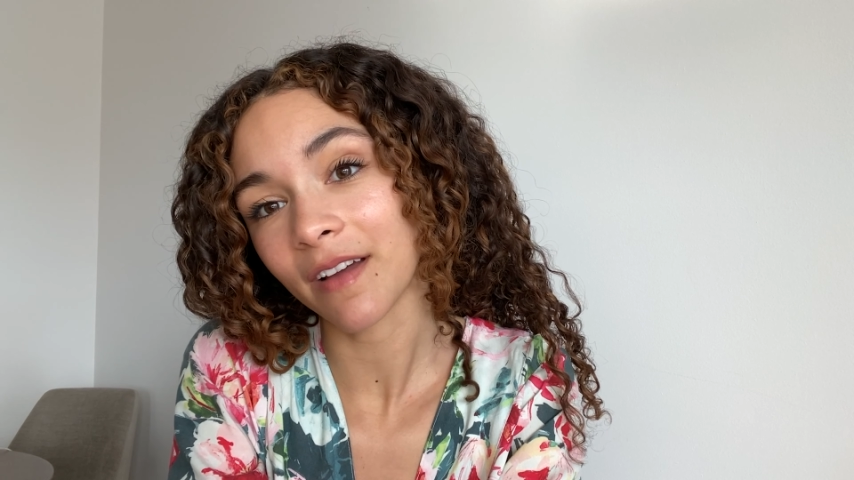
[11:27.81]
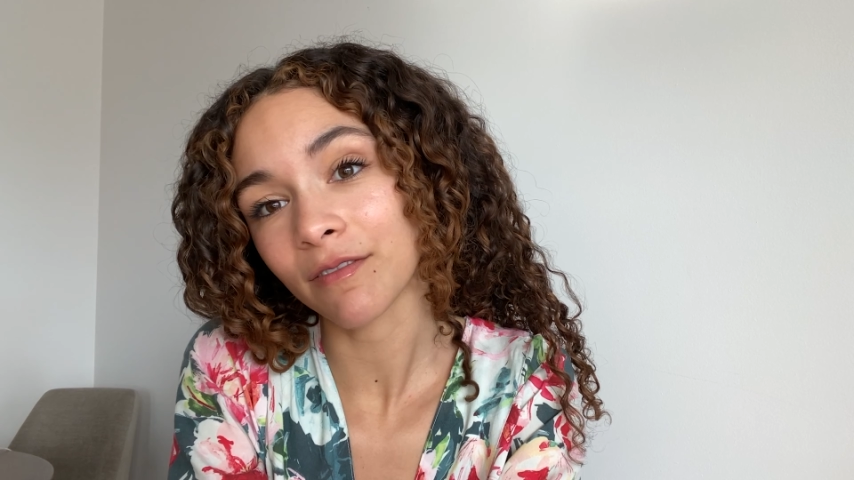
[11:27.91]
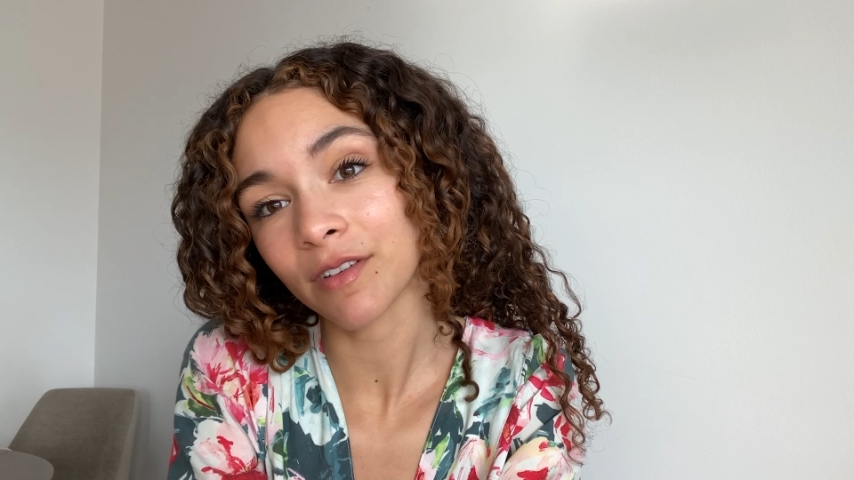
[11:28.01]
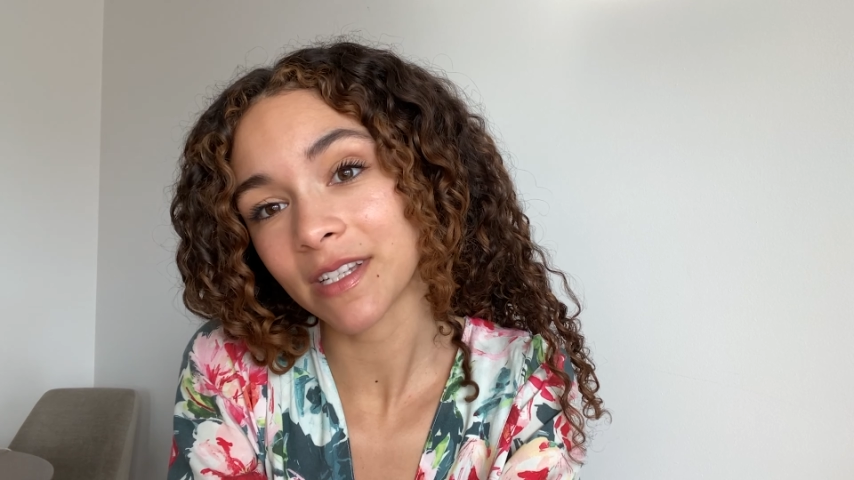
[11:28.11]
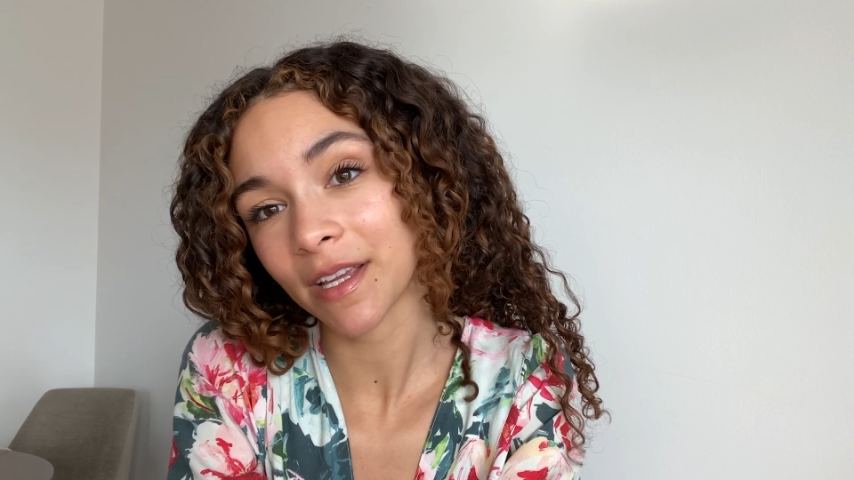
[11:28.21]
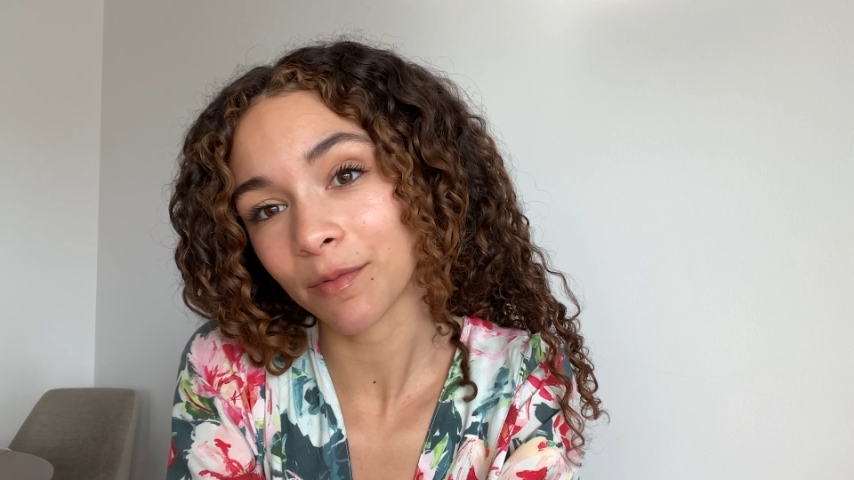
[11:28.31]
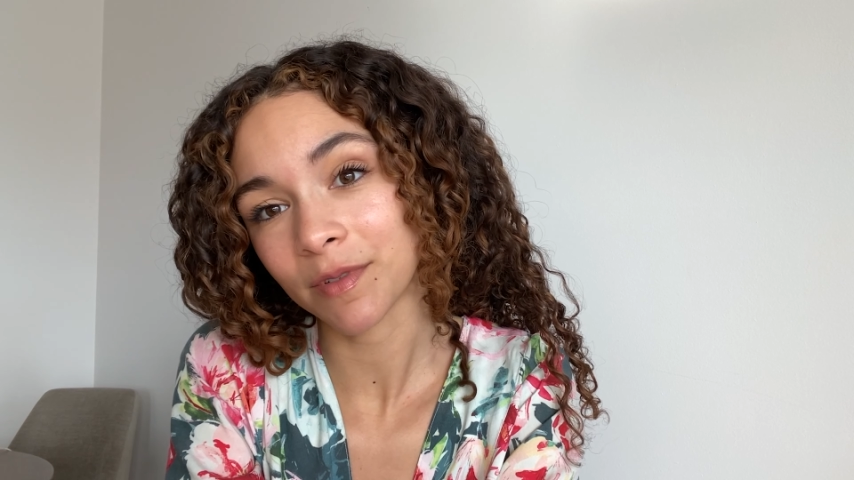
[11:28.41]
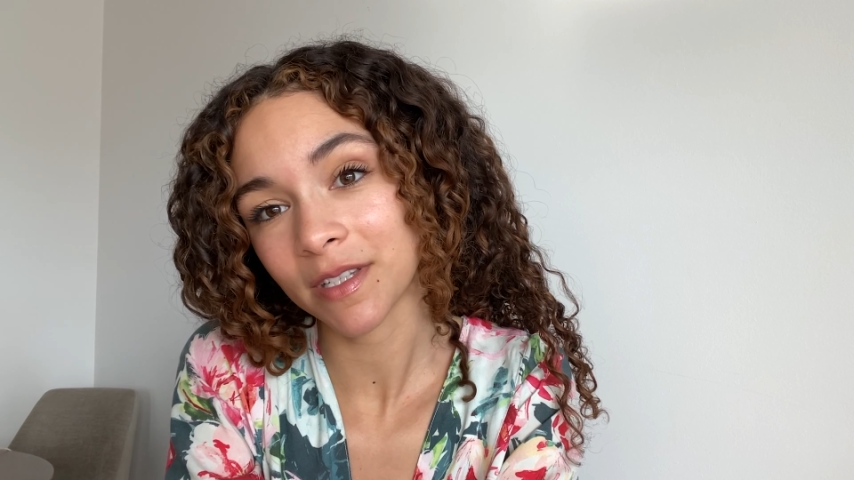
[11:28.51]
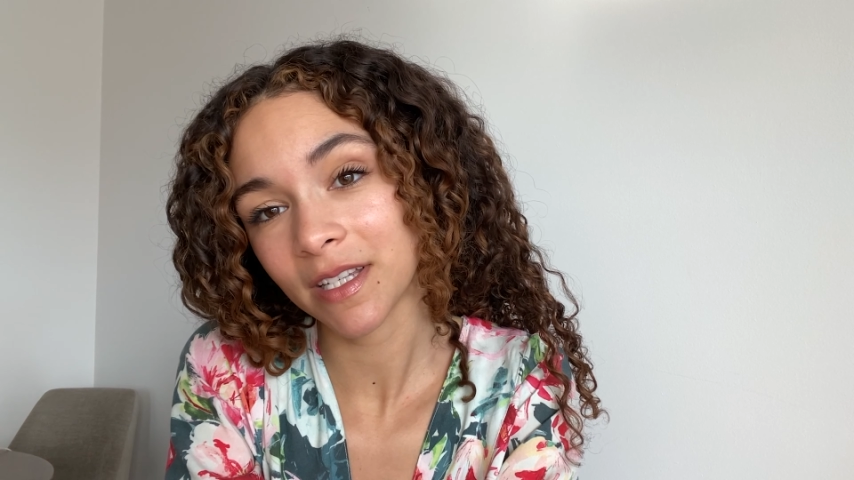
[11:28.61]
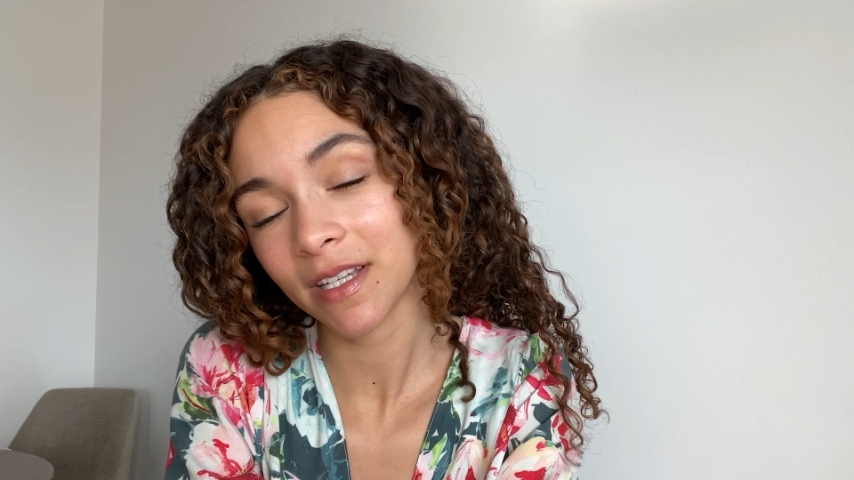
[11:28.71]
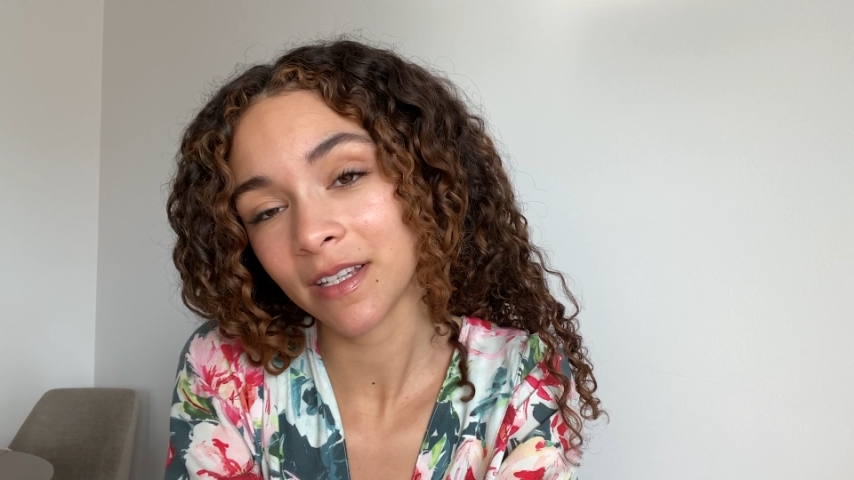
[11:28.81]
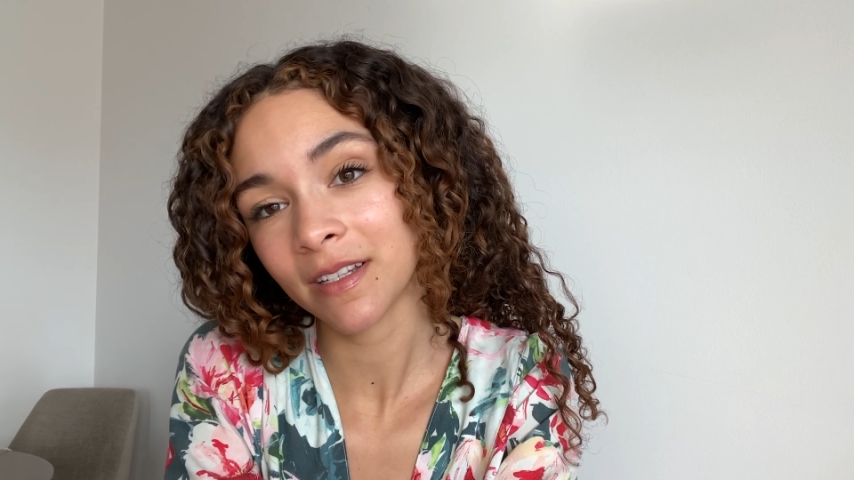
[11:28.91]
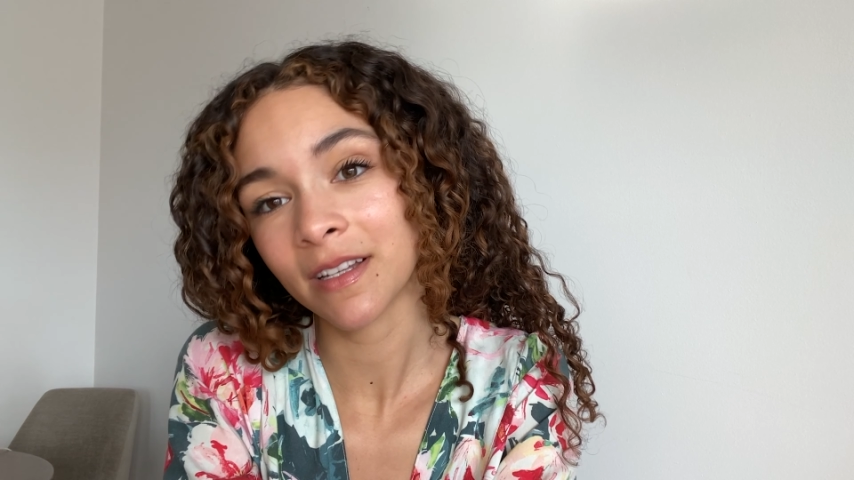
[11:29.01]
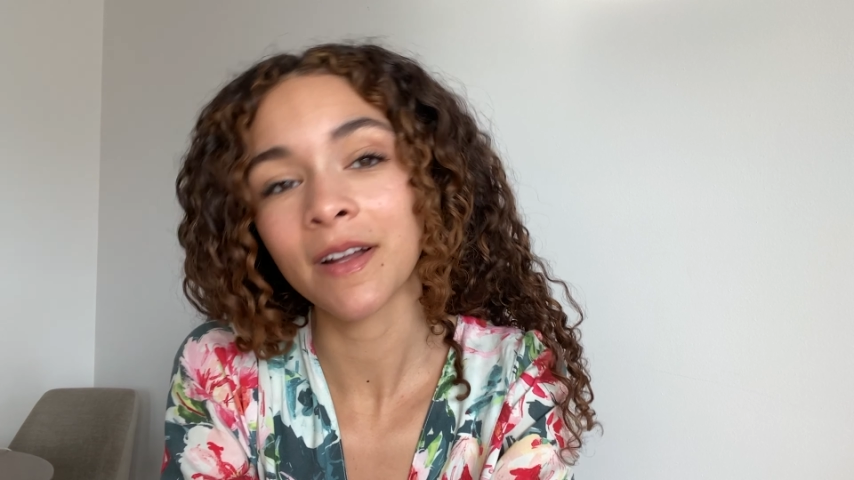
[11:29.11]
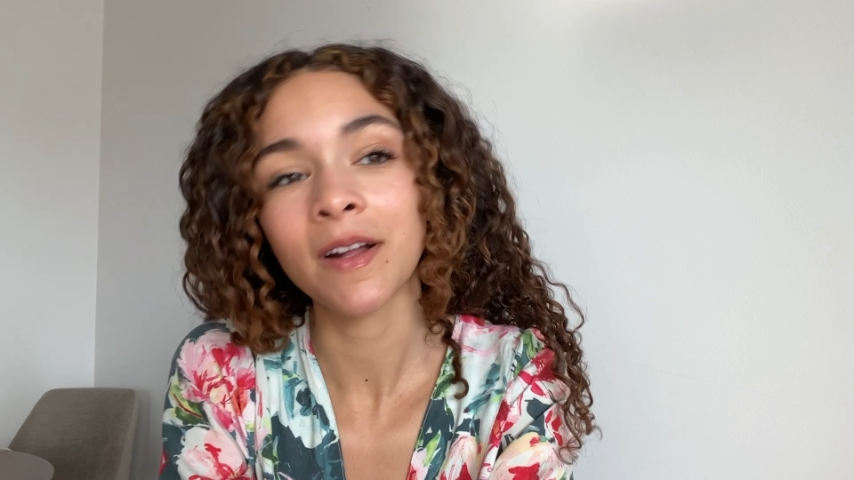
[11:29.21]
everyday routine.